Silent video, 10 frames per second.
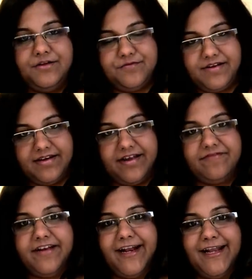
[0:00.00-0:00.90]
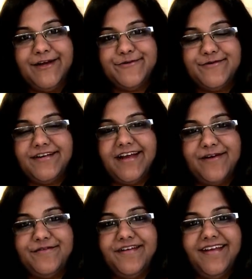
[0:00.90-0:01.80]
you will definitely cool
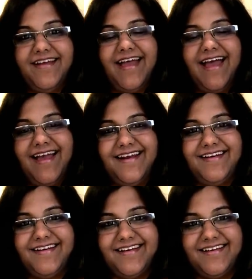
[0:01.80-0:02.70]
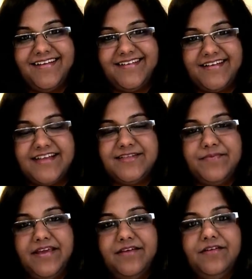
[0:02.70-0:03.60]
down, and trust
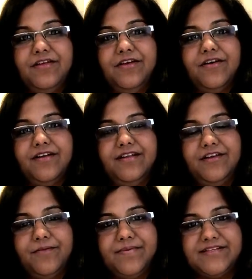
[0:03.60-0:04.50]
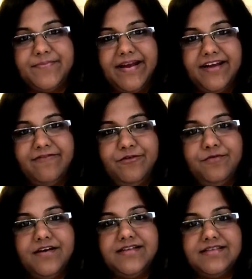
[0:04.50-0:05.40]
me, your, your perspective
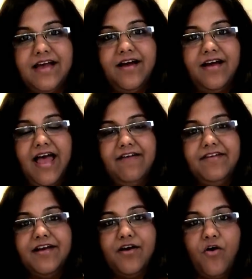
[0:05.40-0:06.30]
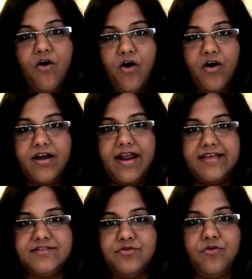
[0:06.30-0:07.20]
towards uh, having an
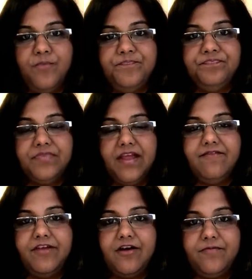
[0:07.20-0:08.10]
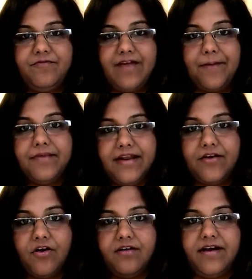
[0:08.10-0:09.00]
organized home, your family
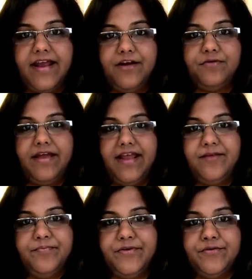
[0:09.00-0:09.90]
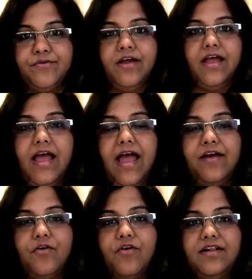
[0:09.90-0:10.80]
not trying to help you,
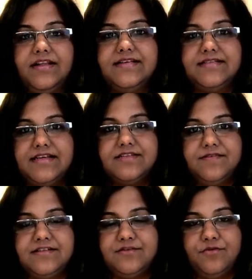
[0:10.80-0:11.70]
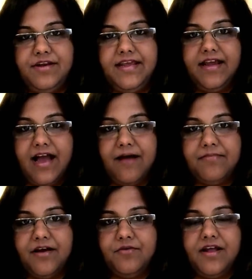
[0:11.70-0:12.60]
and all these things will slowly
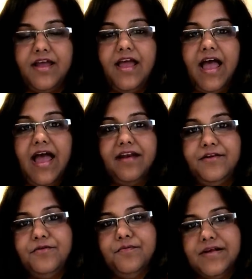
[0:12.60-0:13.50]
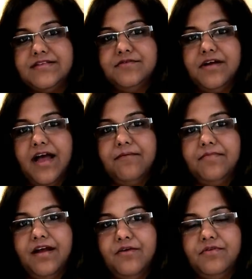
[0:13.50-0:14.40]
calm down. And you know, once you
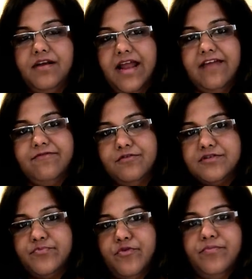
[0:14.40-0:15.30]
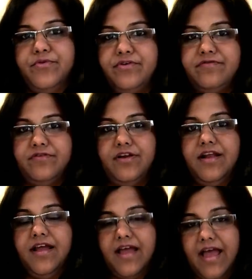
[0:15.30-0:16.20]
calm down, life looks more beautiful,
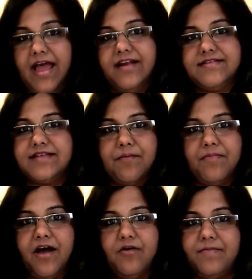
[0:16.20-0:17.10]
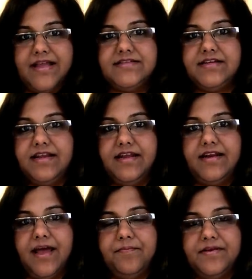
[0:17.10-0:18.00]
and somehow magically
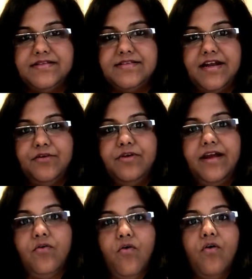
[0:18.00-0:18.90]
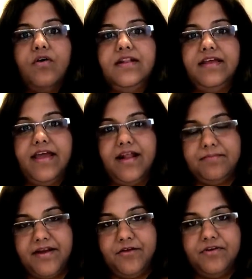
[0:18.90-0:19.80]
it happens that you get all the
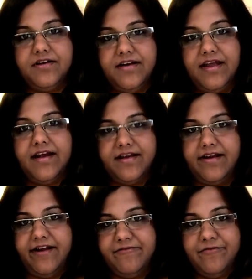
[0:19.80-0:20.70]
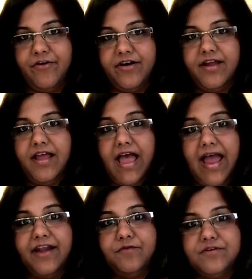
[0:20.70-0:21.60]
help that you really had craved for,
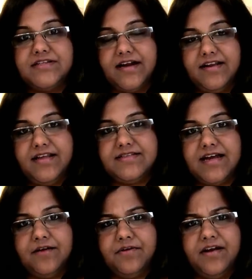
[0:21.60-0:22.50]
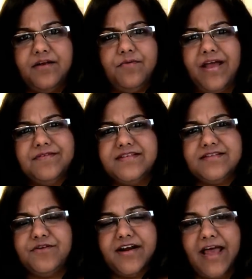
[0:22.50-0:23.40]
and you would suddenly start wondering, why was
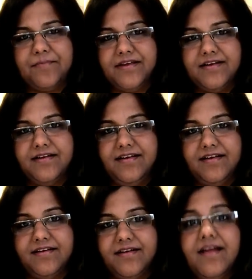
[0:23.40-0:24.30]
this not happening earlier?